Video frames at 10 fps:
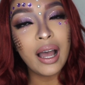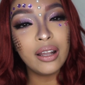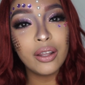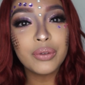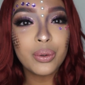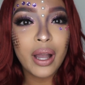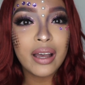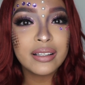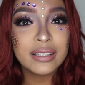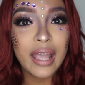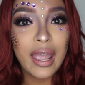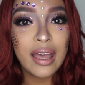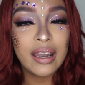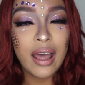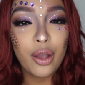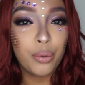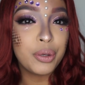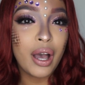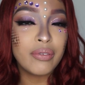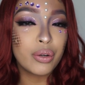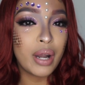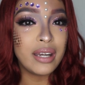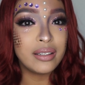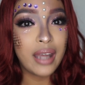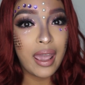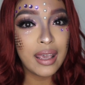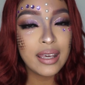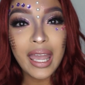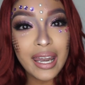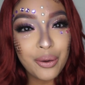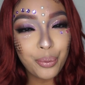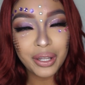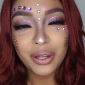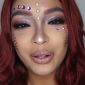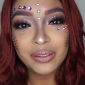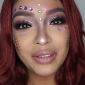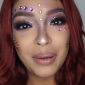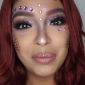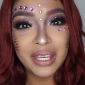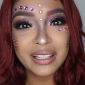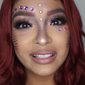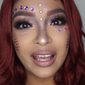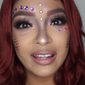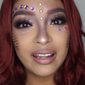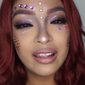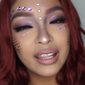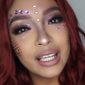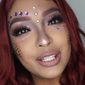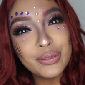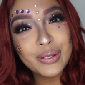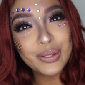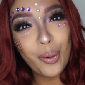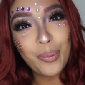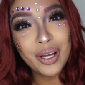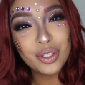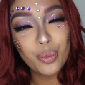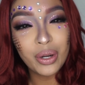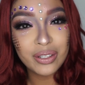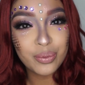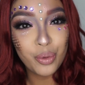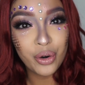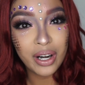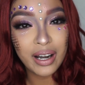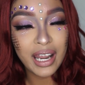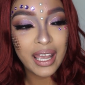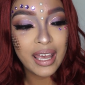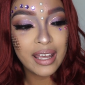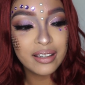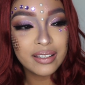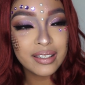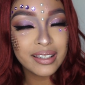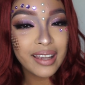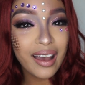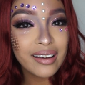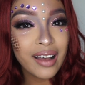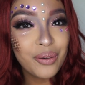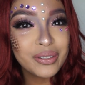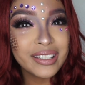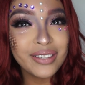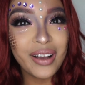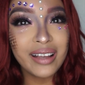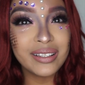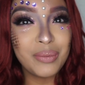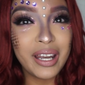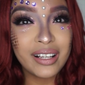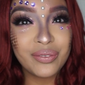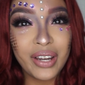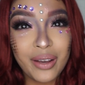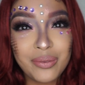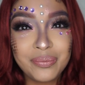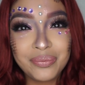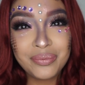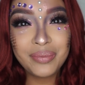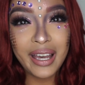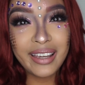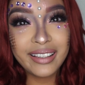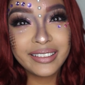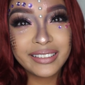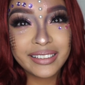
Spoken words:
I love you guys, and I hope you have a great day. And with all of that being said, thank you so much once more, and yeah, I will see you guys in my next video. Bye!